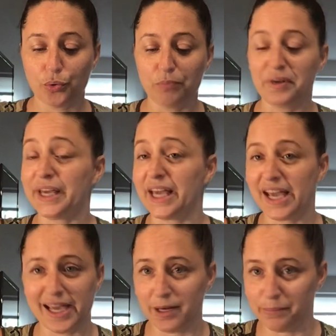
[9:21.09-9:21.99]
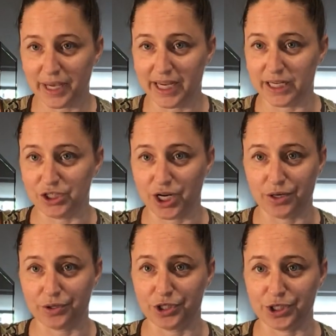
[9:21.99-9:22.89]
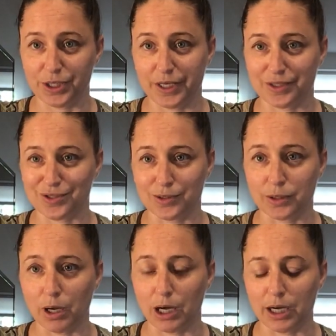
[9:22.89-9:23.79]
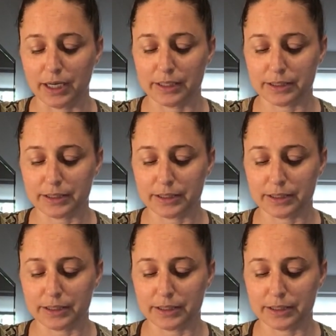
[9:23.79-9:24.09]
Being in page energy is not